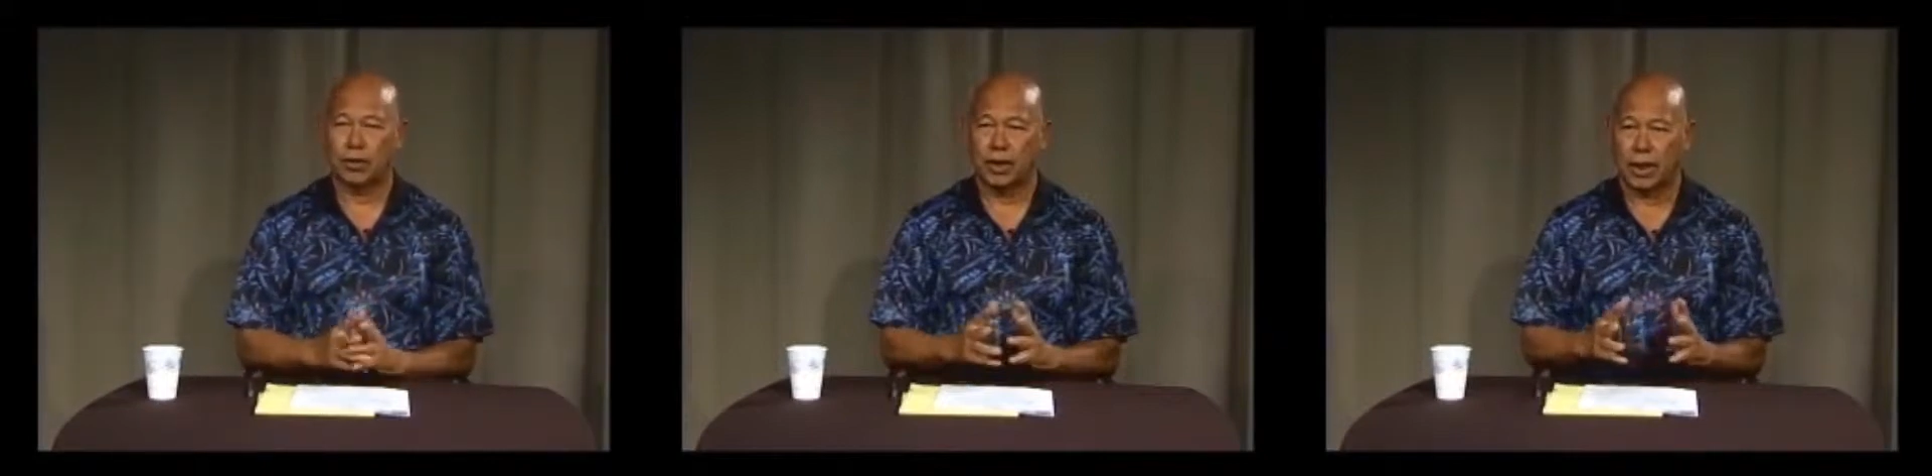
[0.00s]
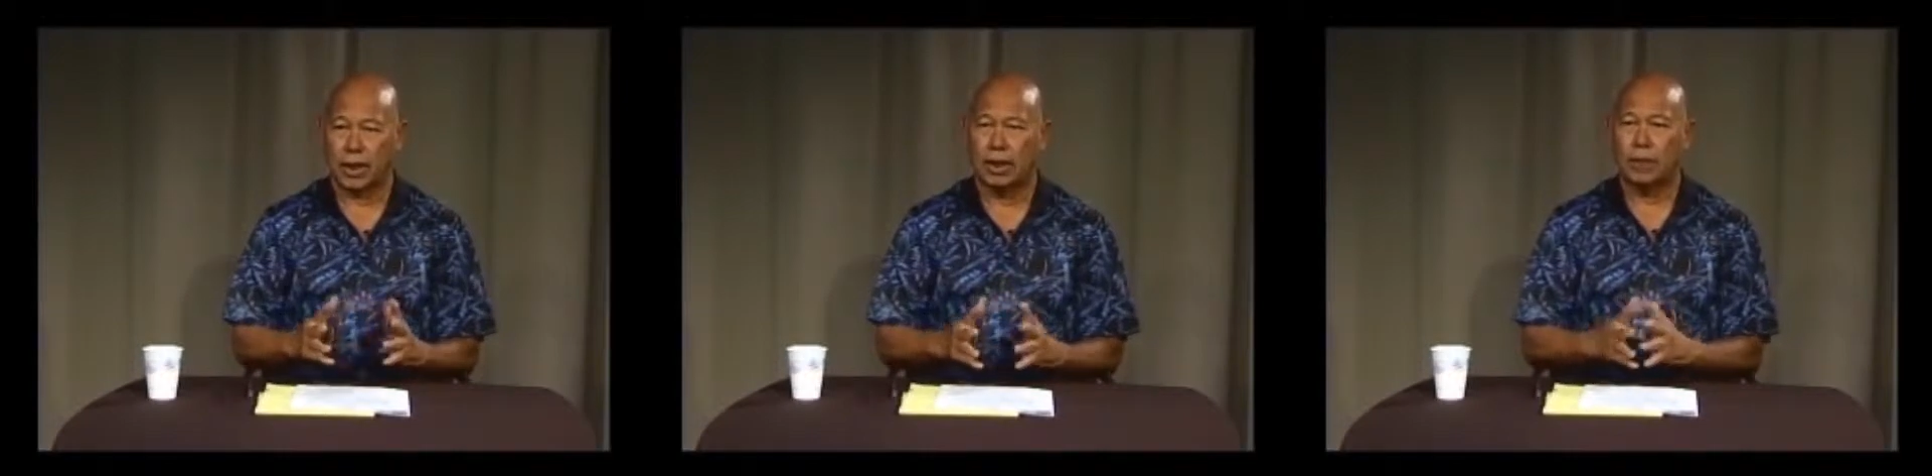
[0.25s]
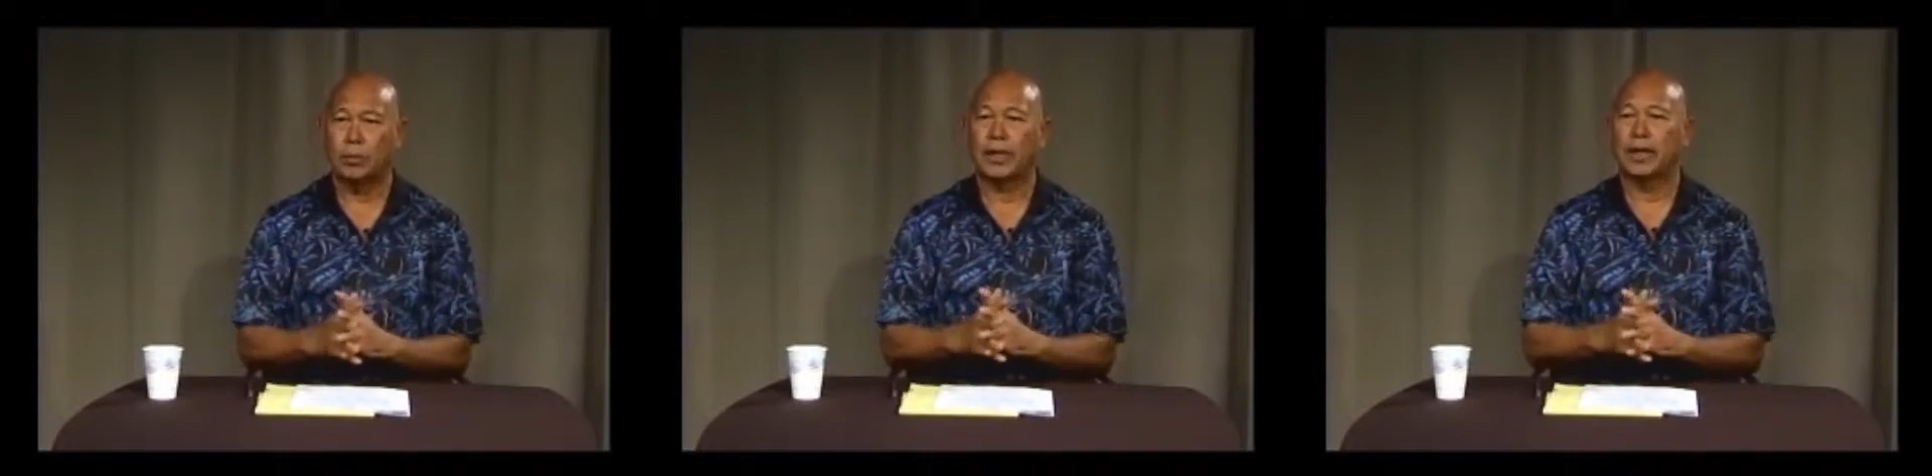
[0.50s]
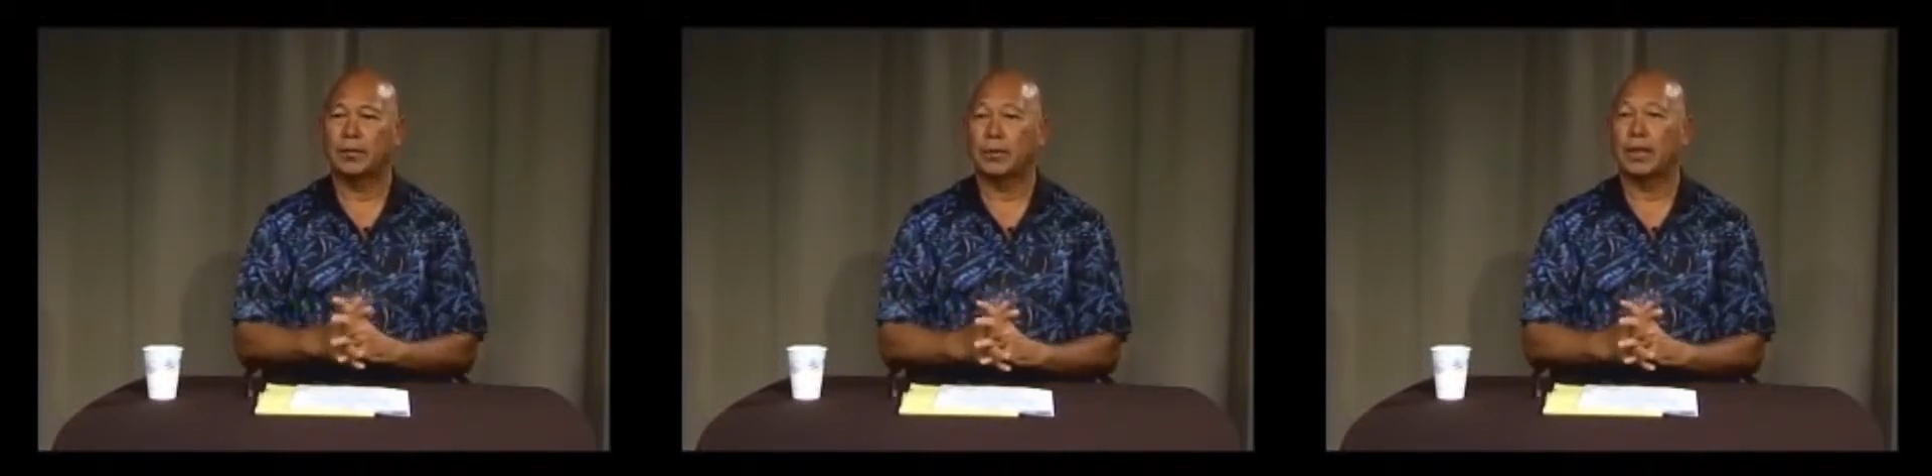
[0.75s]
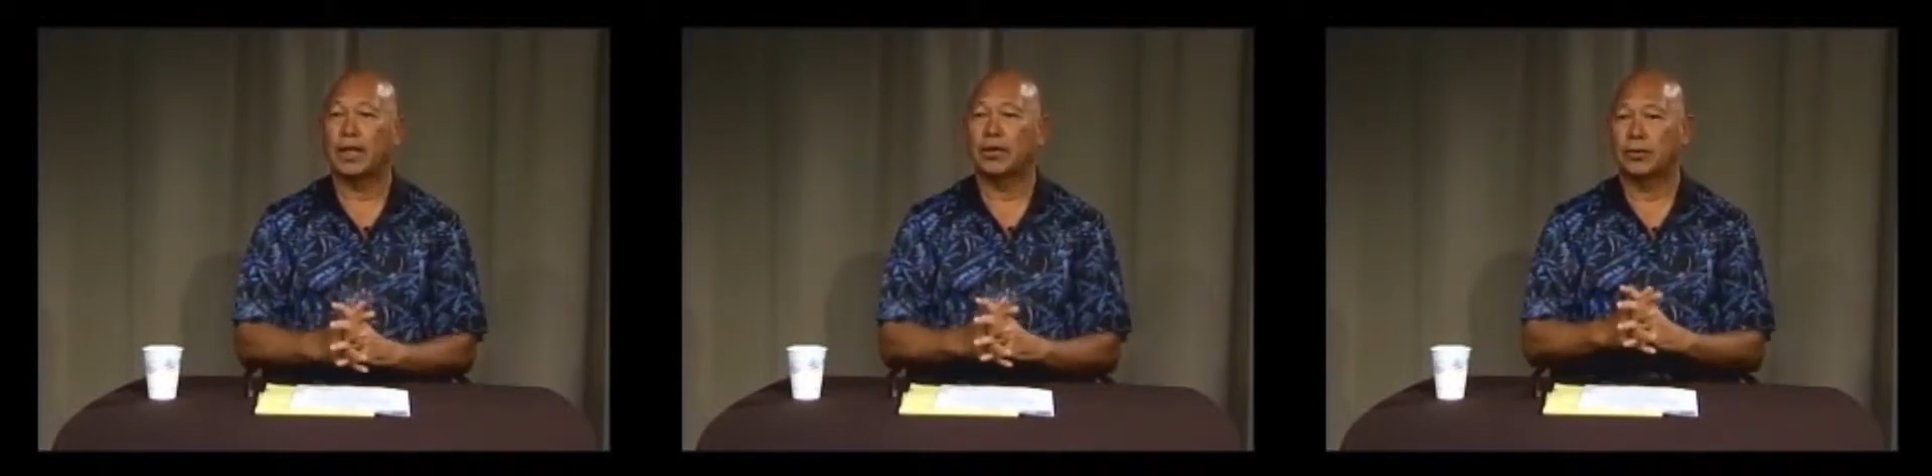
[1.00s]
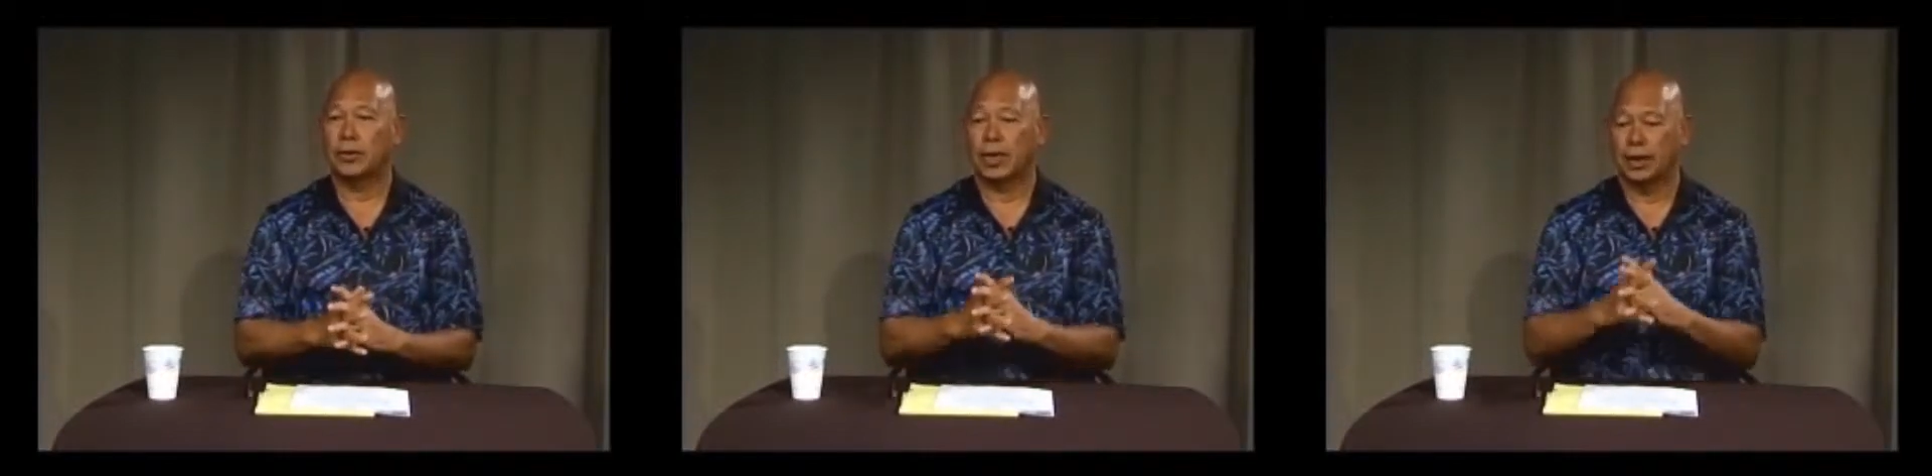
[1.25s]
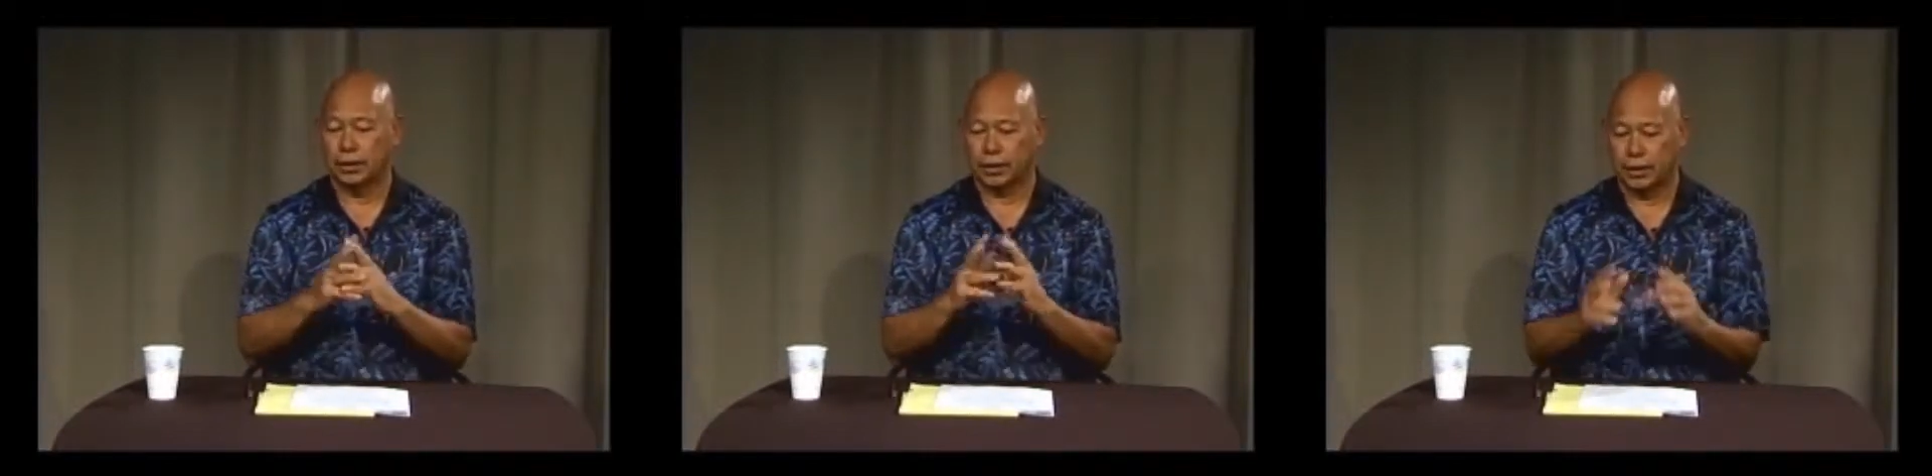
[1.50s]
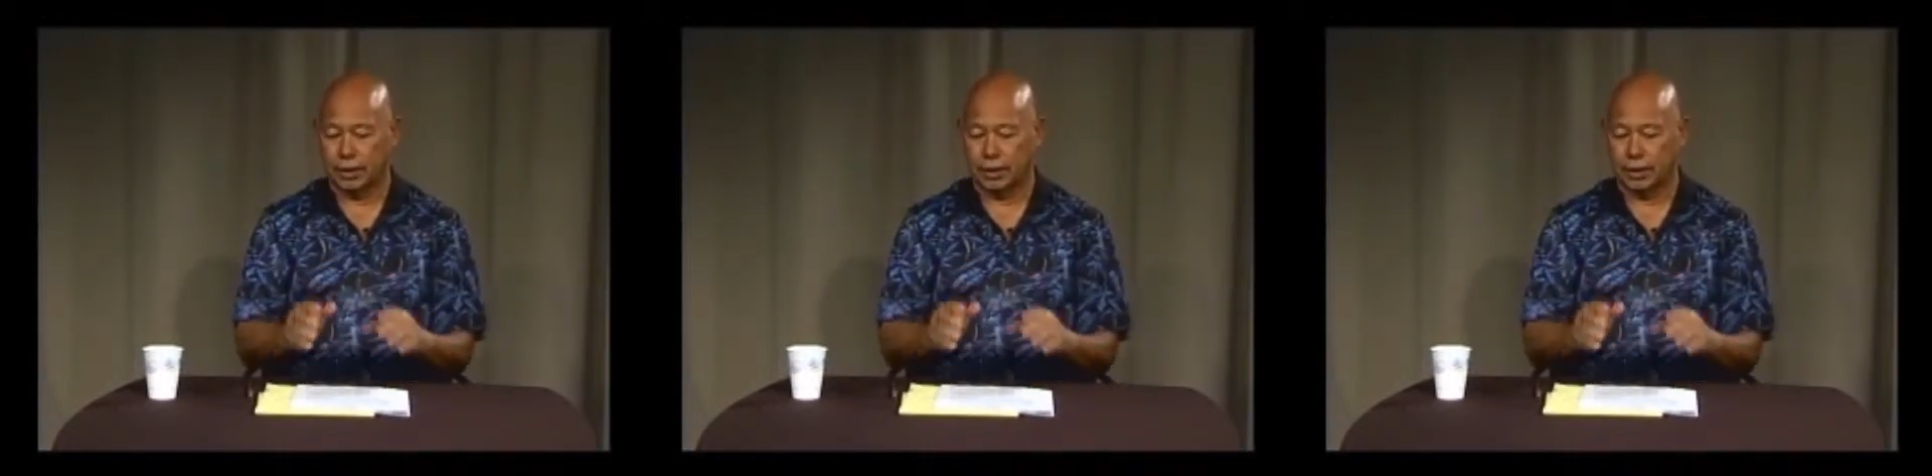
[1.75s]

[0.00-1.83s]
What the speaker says: and how we can bring it together